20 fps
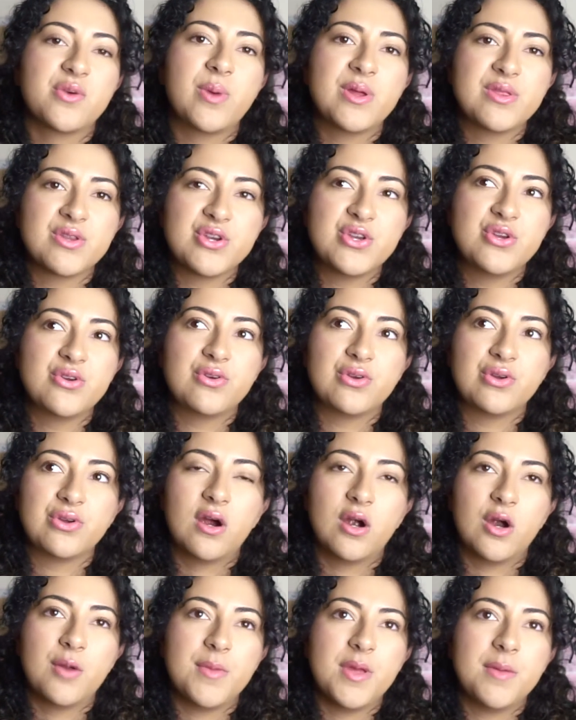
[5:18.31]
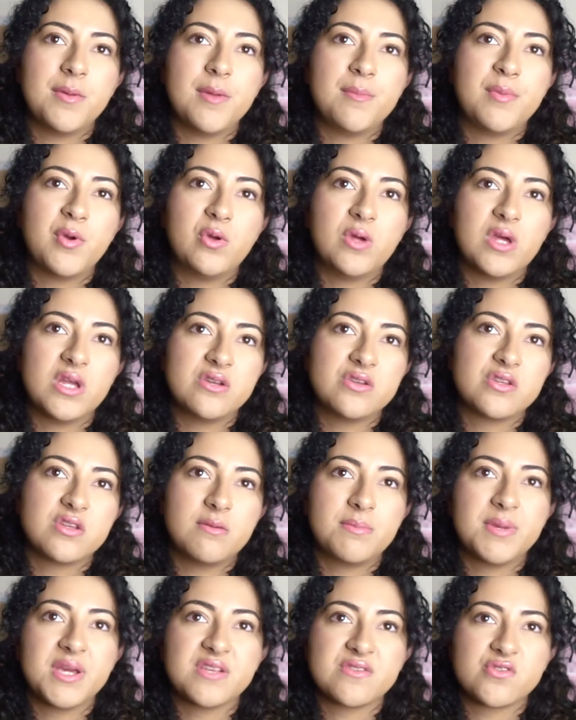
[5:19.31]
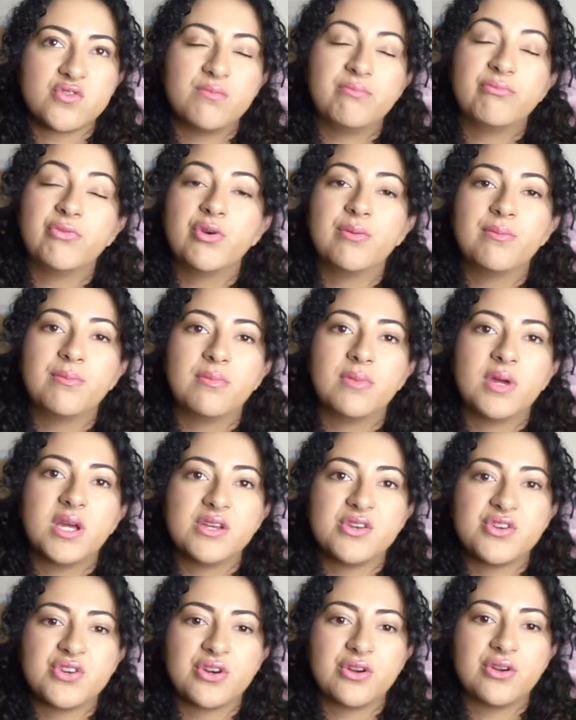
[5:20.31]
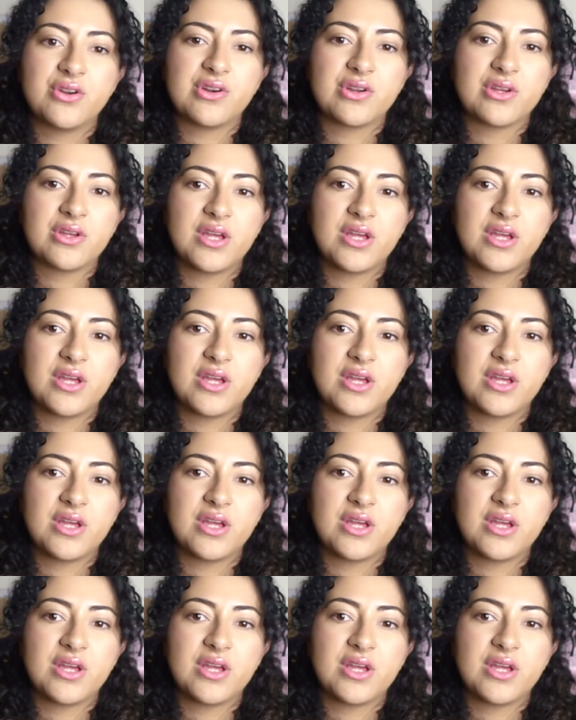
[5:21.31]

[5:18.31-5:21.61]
whether you are maybe put into a big Zoom room and you're